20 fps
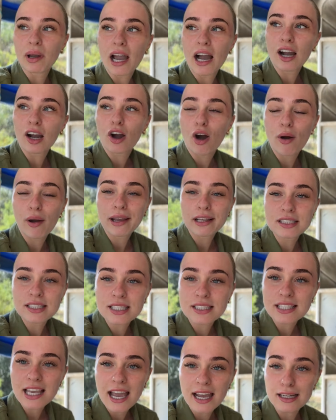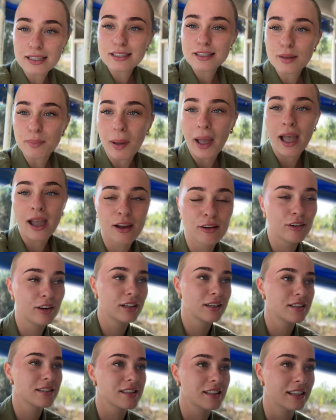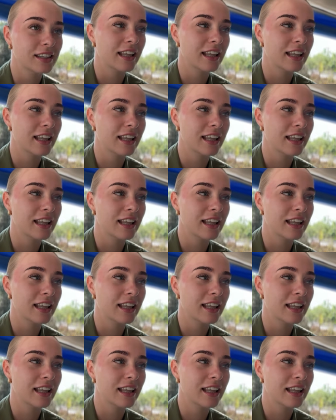are going to text the parents and